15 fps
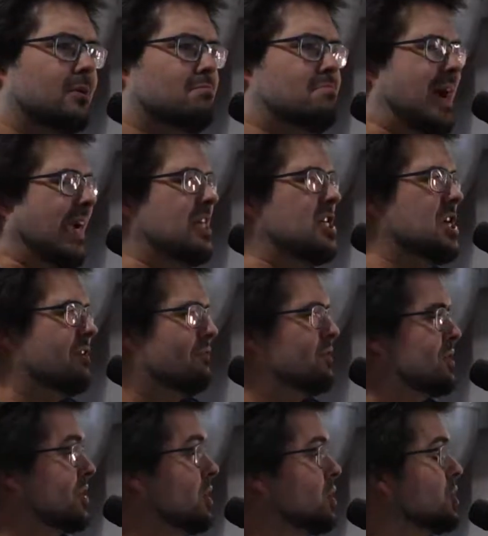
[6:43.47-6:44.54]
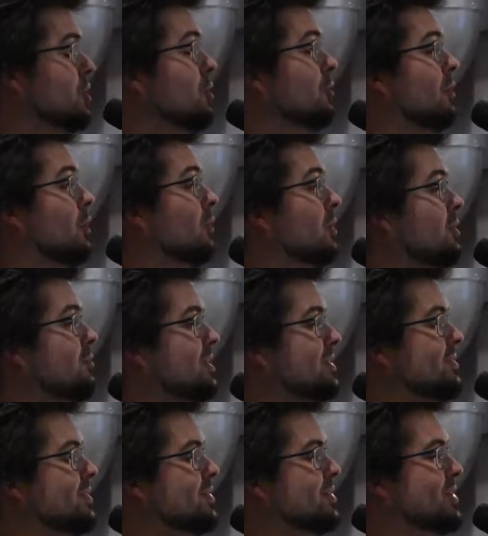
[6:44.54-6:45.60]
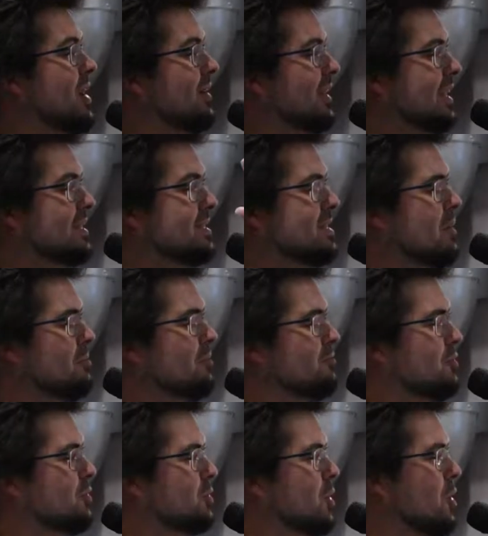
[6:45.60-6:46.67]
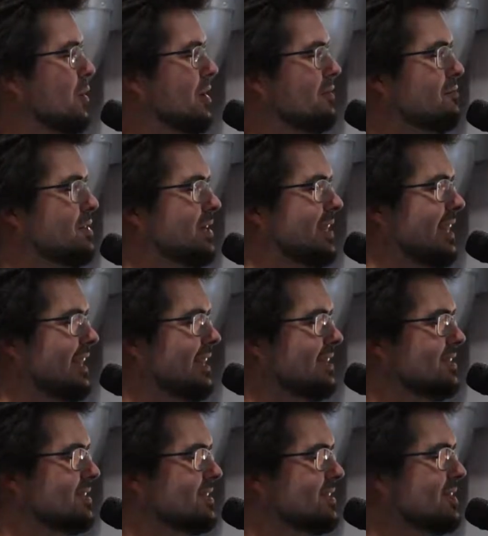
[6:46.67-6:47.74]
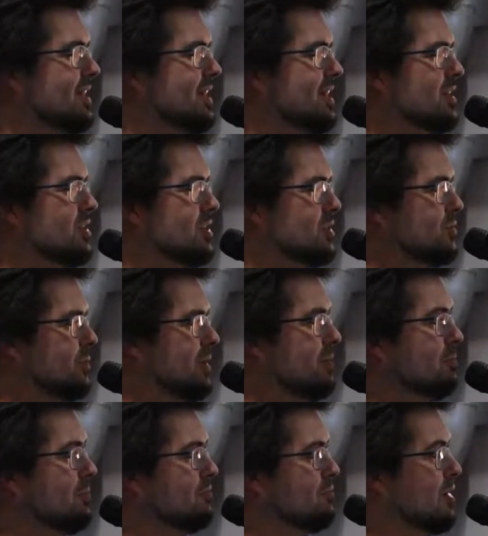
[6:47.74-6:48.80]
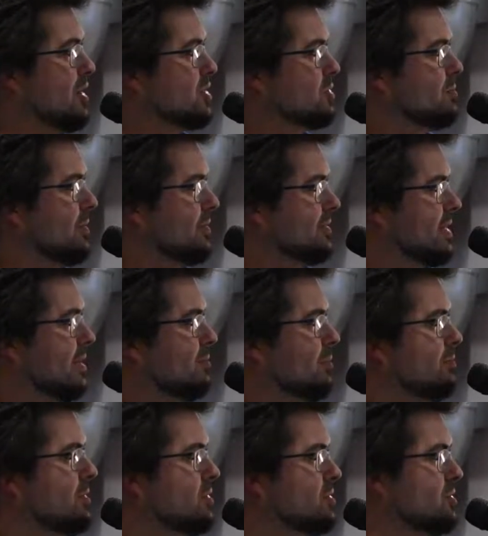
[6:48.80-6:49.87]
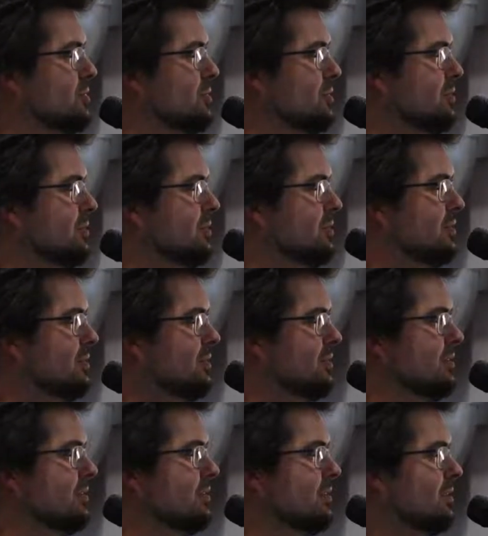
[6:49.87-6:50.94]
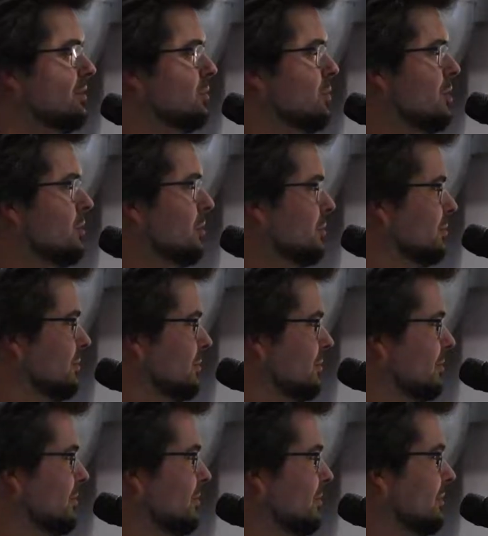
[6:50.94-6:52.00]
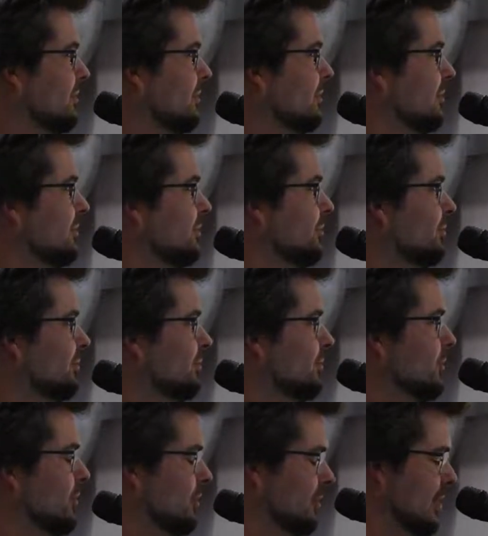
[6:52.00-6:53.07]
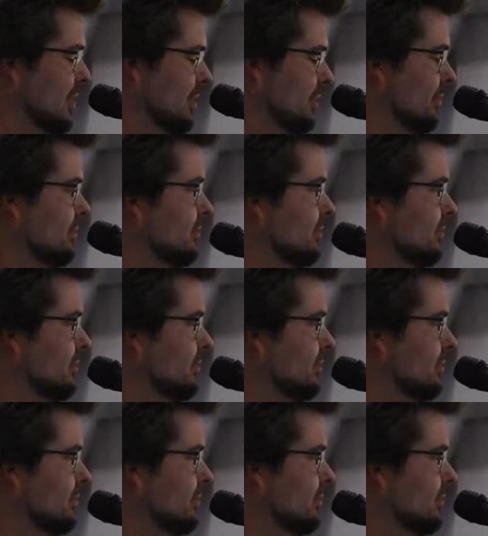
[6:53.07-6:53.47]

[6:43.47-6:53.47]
magnificent. You know, the only reason the sun gets up before dawn every day is just so we can be fresh by the time he meets you. Welcome. You're late.